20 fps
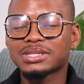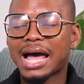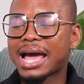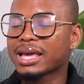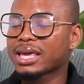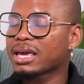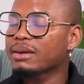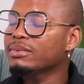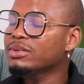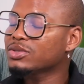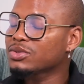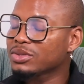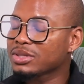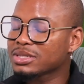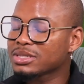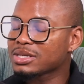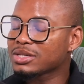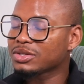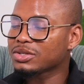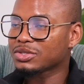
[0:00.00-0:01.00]
I came into
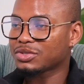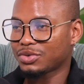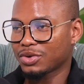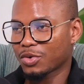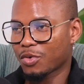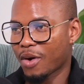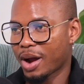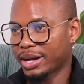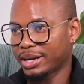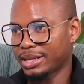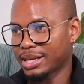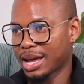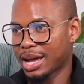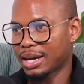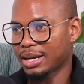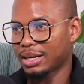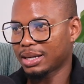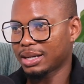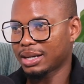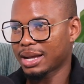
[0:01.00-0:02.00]
this industry quite
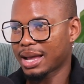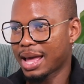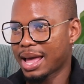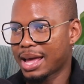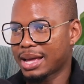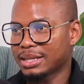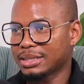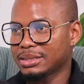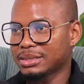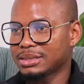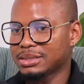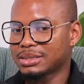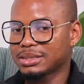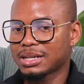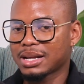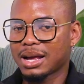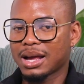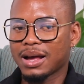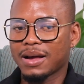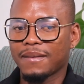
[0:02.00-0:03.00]
young, and
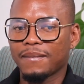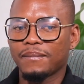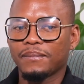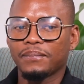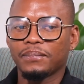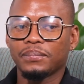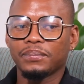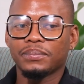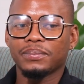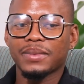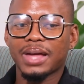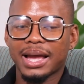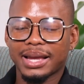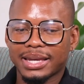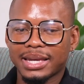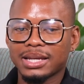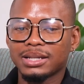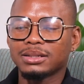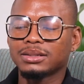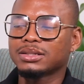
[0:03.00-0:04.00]

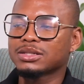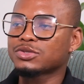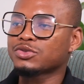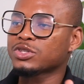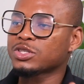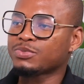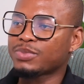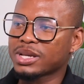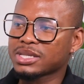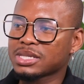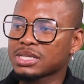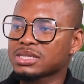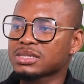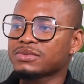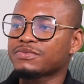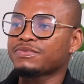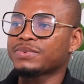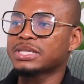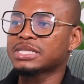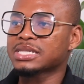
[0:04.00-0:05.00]
again, disrespect has
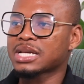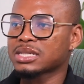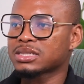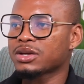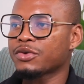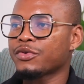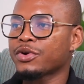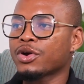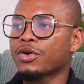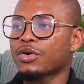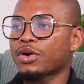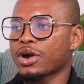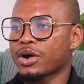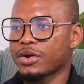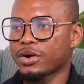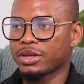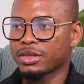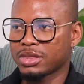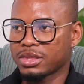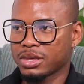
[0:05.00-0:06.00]
been such a
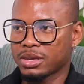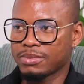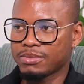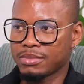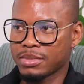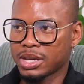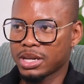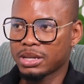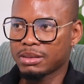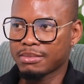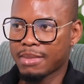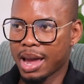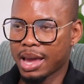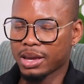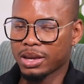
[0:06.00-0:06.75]
recurring theme in my